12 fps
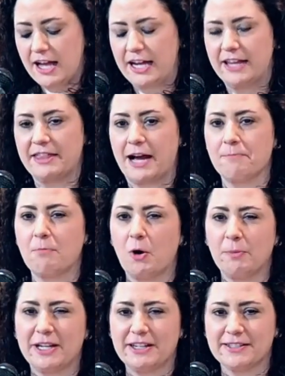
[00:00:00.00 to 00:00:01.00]
And that
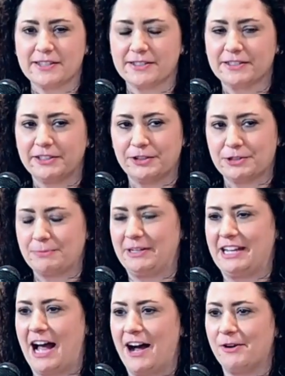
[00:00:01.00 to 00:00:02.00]
moment is as clear to me
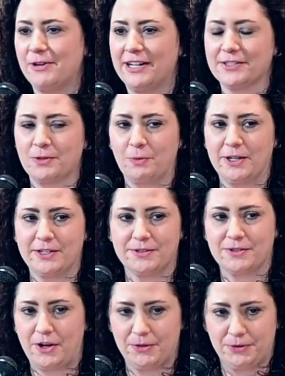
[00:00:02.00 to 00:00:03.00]
now as it
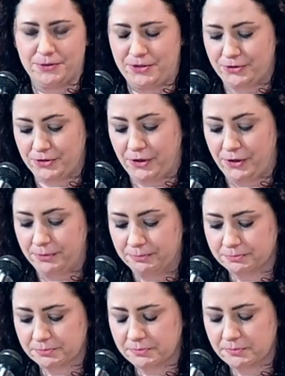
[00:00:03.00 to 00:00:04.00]
was all those years ago.
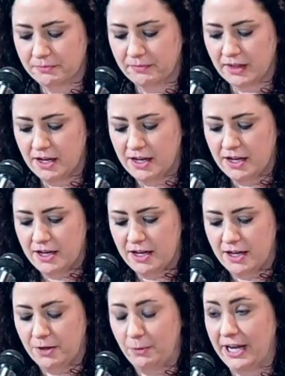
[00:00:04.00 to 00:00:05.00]

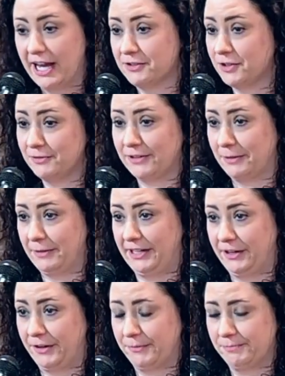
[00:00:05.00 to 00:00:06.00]
We had no family
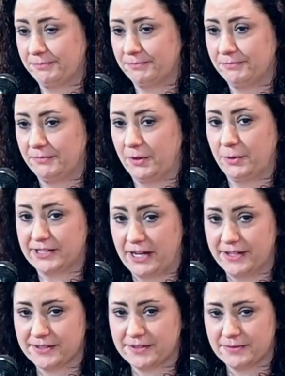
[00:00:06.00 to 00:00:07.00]
here. It was
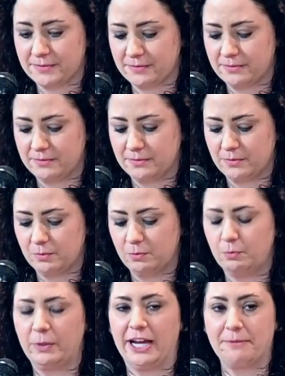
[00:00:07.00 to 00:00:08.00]
us.
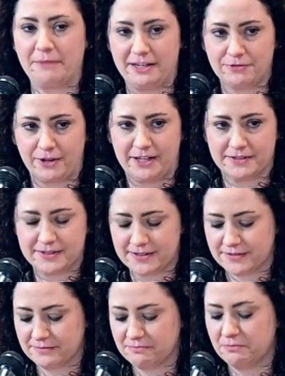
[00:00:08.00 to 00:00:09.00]
We had made friends,
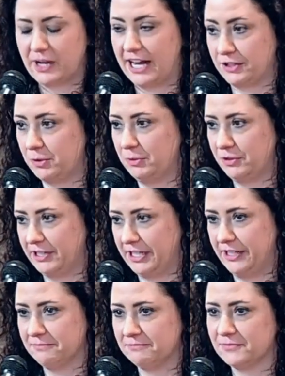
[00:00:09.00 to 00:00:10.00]
had a
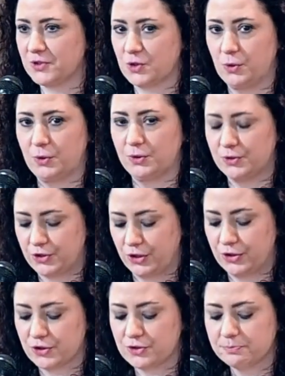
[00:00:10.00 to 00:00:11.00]
community, school,
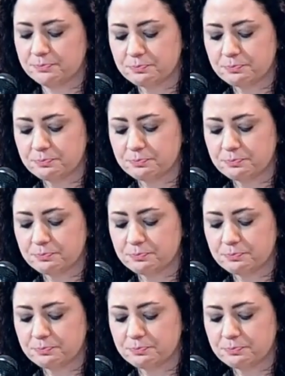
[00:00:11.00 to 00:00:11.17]
church.